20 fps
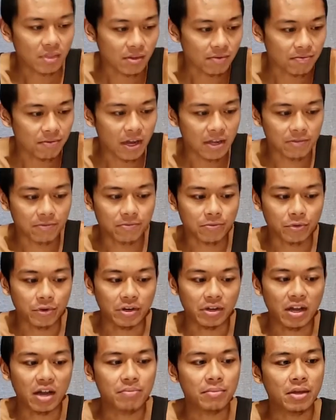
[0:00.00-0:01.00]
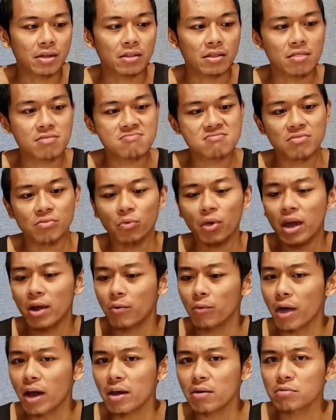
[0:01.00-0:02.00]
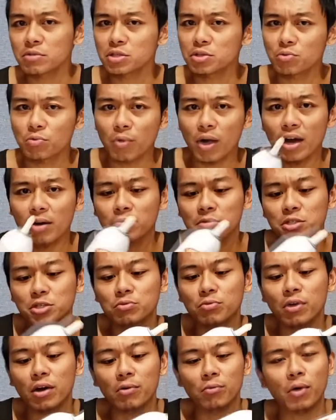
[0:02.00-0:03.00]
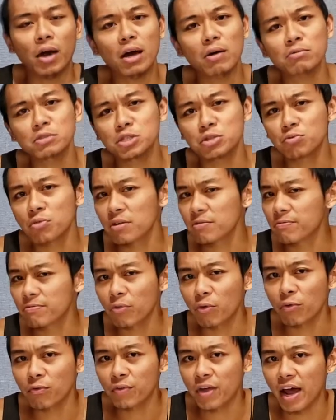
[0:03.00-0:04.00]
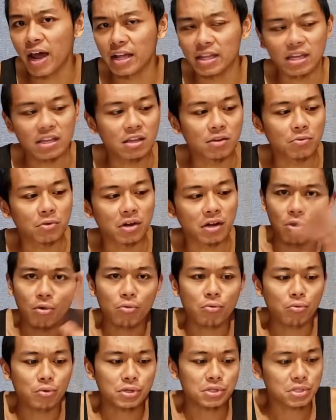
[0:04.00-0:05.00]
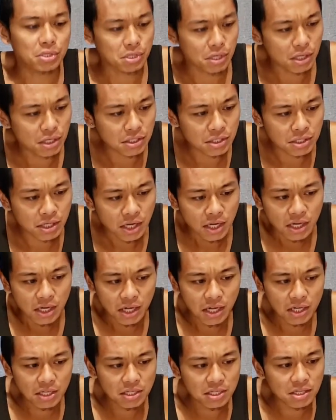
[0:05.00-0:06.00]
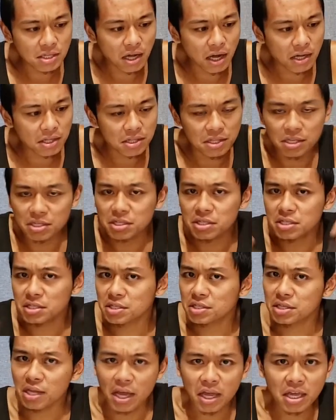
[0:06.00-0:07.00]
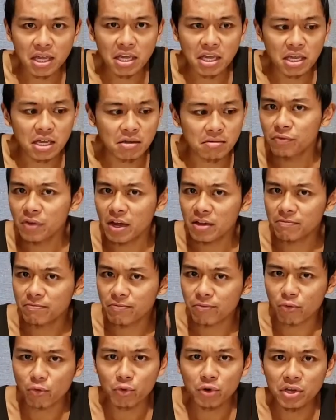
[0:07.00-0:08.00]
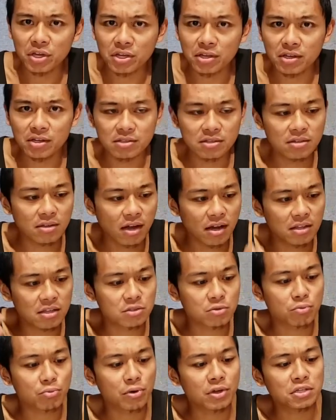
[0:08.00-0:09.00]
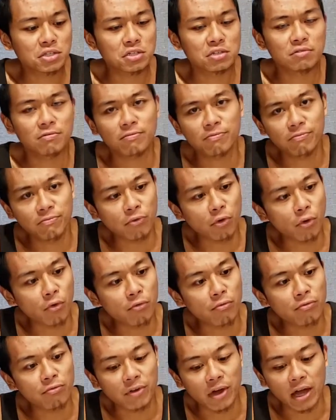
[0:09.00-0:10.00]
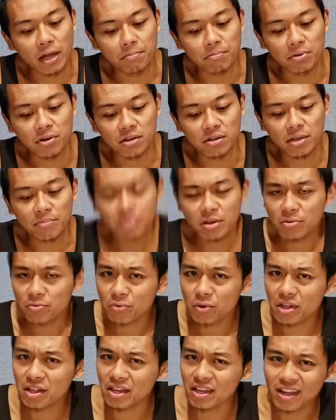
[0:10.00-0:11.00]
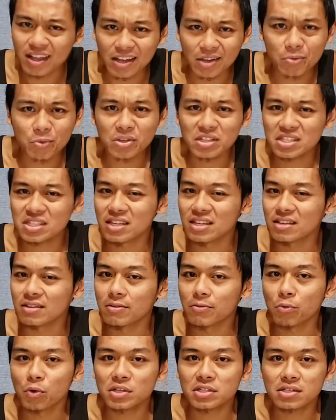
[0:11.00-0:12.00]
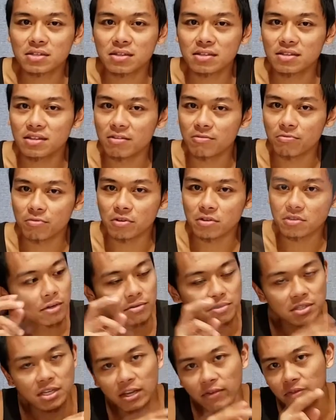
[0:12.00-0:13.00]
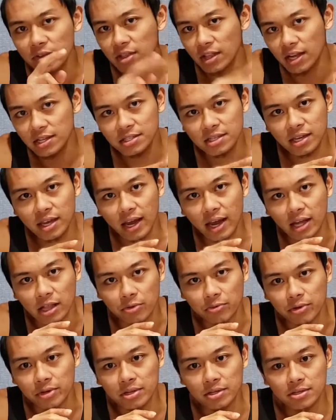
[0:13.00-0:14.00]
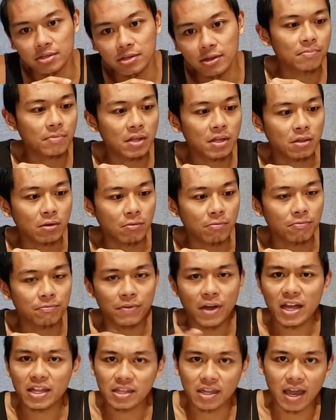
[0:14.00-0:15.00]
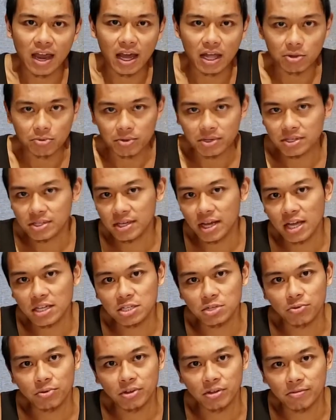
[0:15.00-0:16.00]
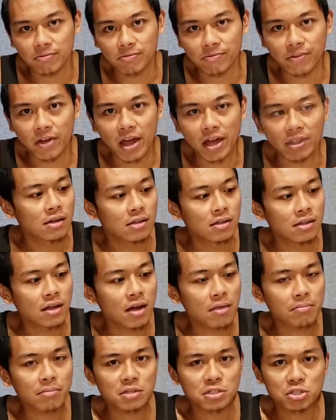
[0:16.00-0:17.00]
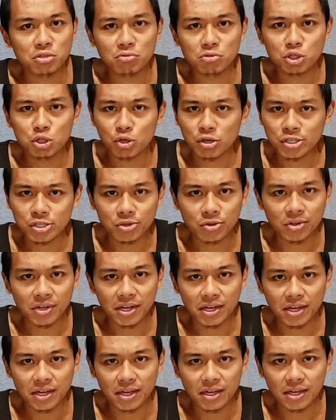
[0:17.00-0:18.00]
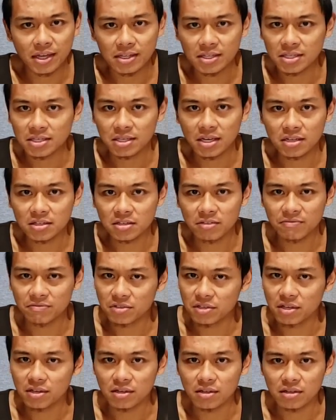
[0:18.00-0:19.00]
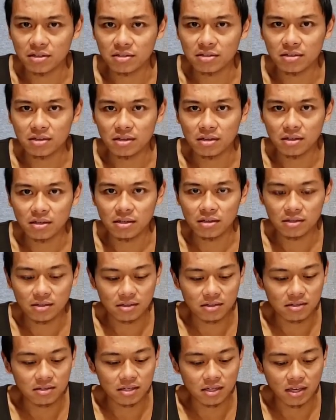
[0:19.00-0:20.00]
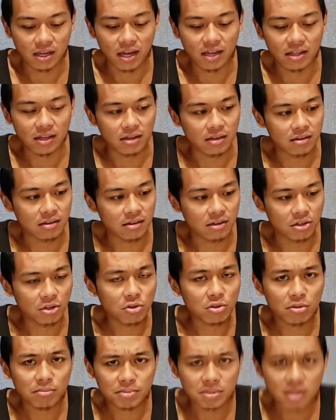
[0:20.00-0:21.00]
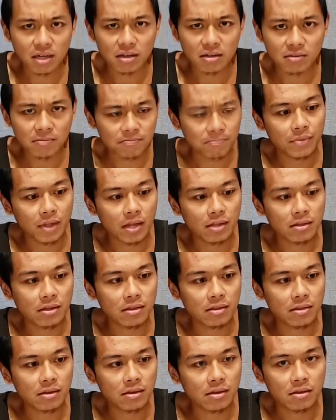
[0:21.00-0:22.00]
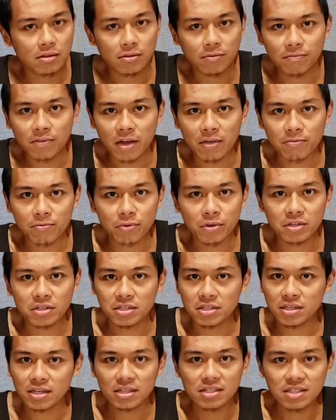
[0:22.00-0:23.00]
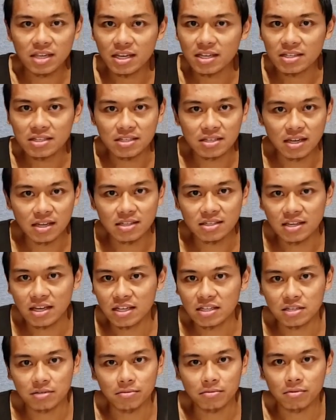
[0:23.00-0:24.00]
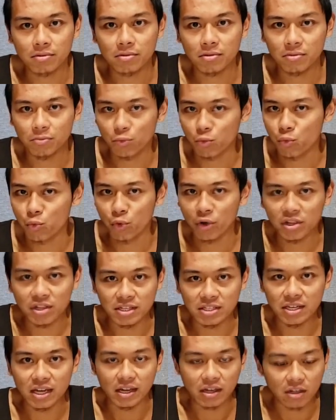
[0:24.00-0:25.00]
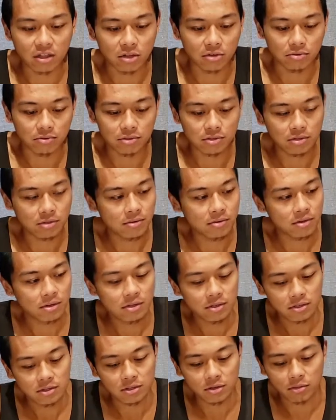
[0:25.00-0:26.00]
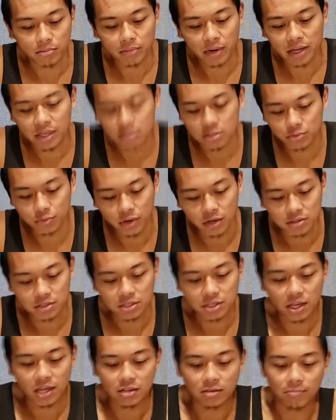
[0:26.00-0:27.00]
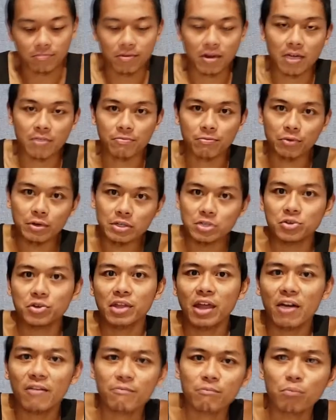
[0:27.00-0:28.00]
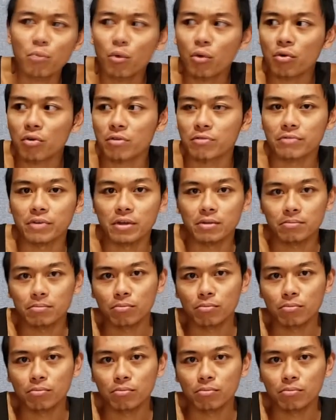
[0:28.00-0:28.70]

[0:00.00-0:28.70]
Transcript: fat-free. I mean, why would you want full fat anyway? Oh, it's not the same. Fat-free is not as rich as full fat, but I mean, really, like, what's the difference? You're saving lots of calories. You know, fat calories, saturated fat. Not much nutritional incentive to get it. You know what I'm saying? And then the fat-free just it tastes really dang close. So might as well just get the fat-free so you can have more of it.